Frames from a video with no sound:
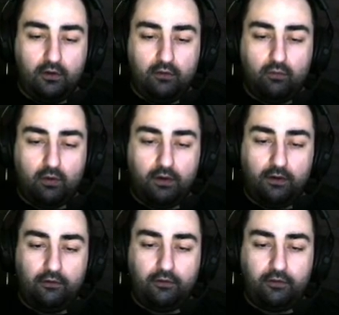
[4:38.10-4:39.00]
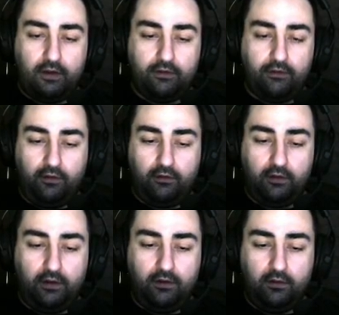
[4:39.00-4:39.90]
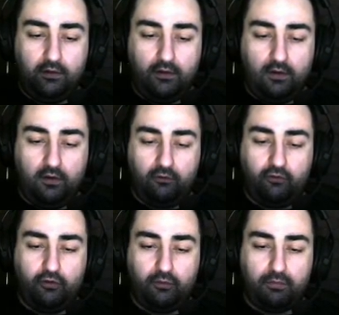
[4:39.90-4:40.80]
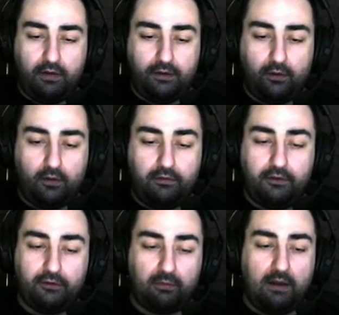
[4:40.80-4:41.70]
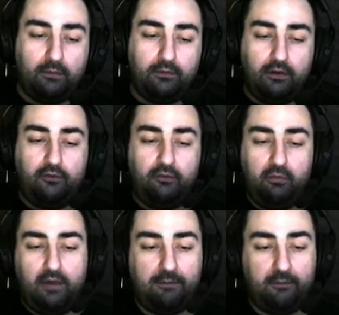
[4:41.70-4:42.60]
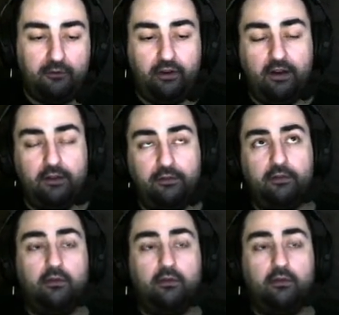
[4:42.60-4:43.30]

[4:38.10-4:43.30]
we're going to just instantly shield break her this round and she won't have a chance.